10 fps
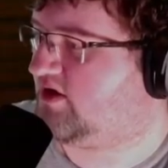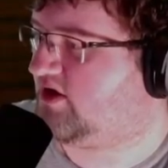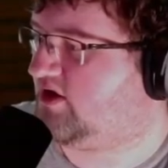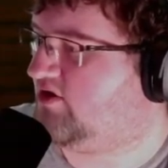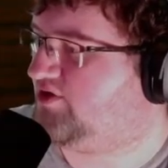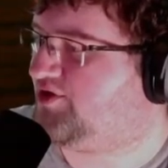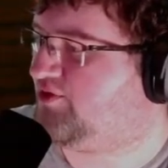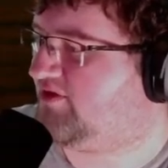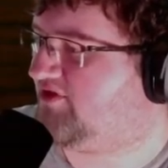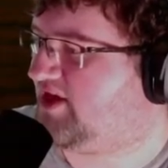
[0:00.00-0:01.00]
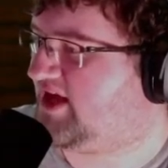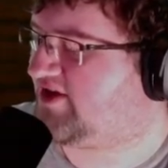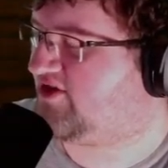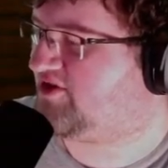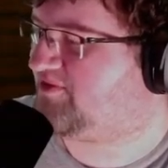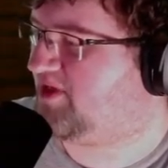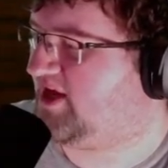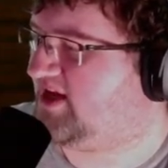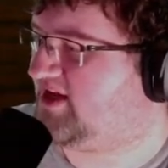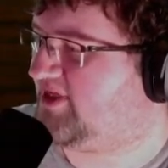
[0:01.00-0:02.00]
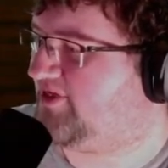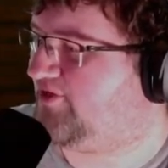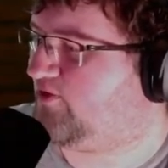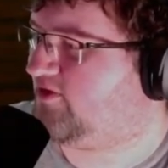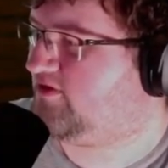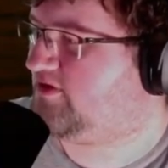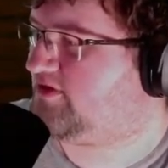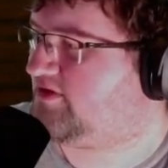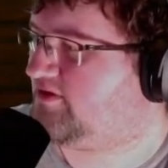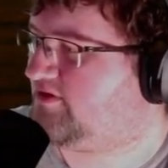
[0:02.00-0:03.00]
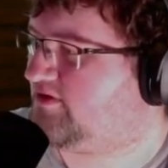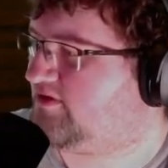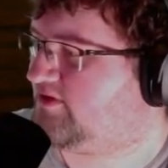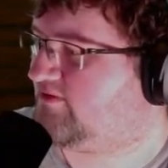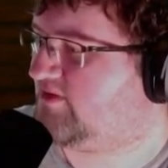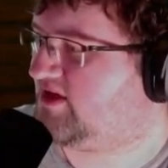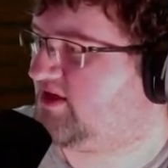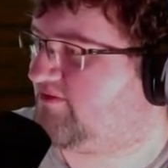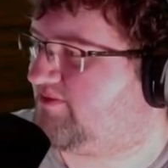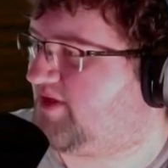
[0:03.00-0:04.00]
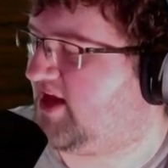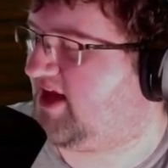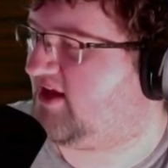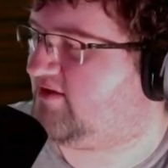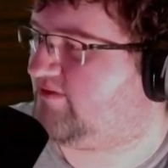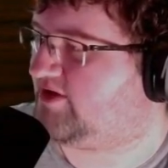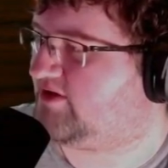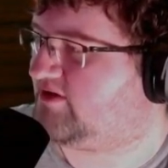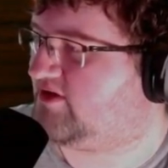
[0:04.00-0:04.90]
Goes to wherever the last card was played and thorns. That's not bad, but...